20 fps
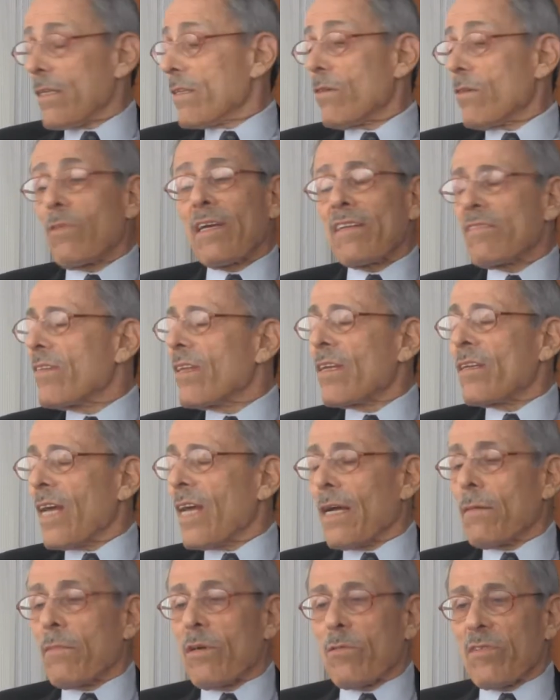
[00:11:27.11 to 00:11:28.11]
And the rest of the
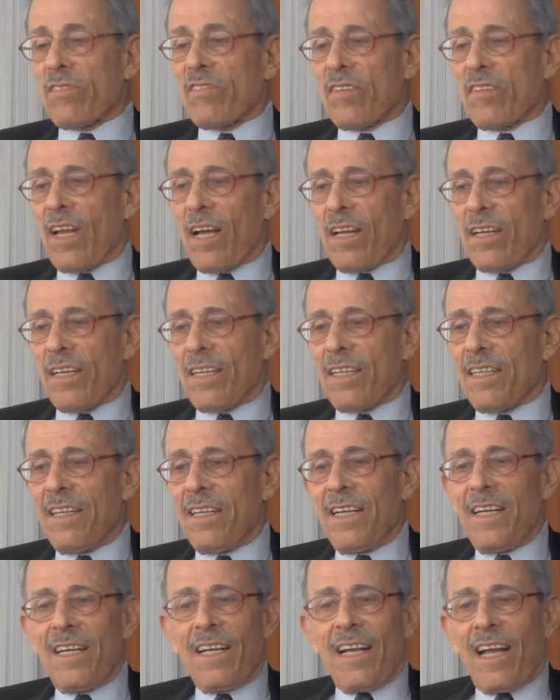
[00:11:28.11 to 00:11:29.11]
time I was studying,
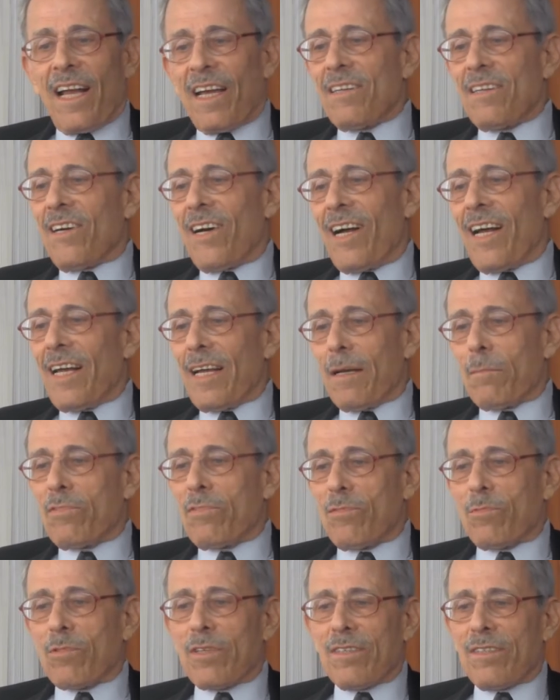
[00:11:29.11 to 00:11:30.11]
and
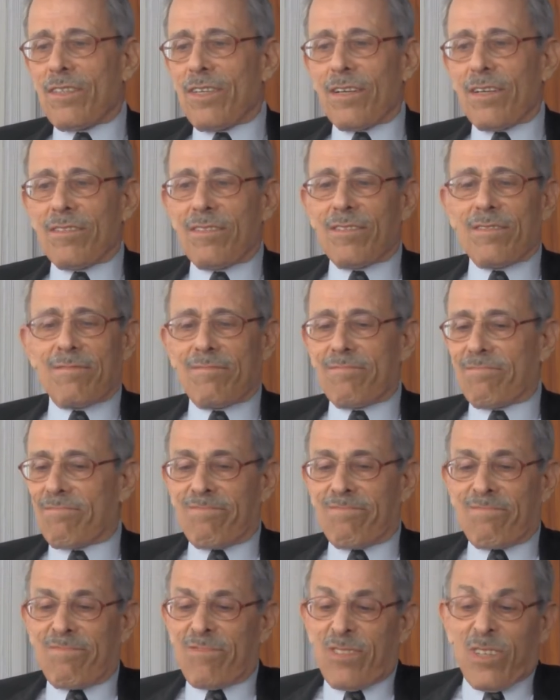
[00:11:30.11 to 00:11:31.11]
labs were just
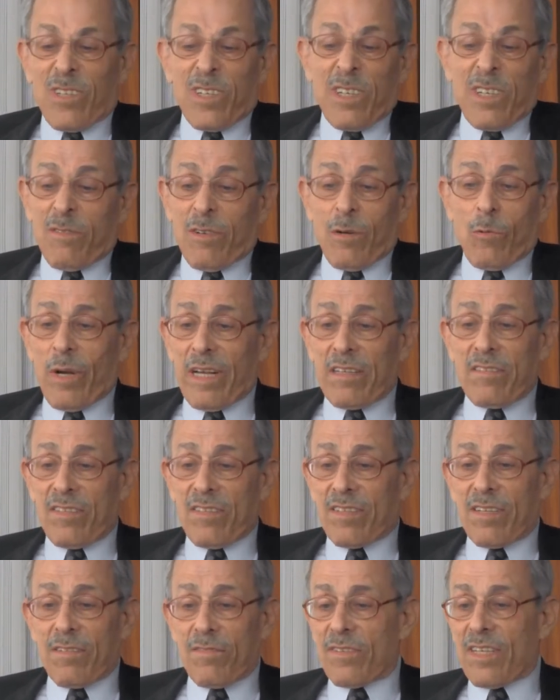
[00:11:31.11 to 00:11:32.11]
sort of a
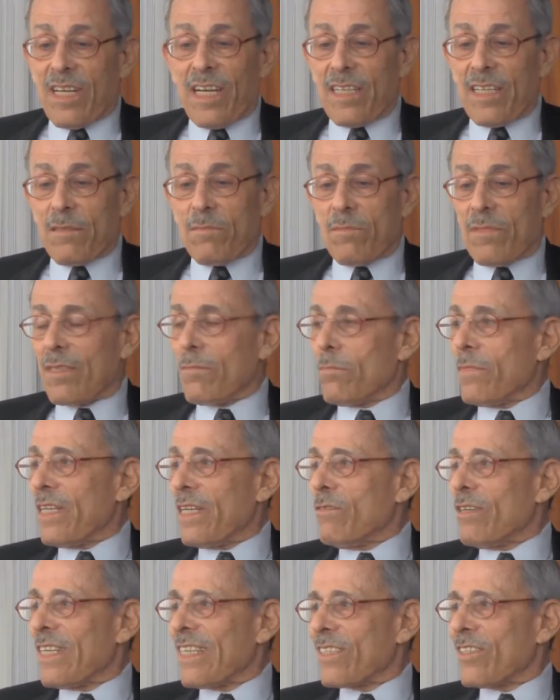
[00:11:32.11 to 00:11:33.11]
waste of time to me.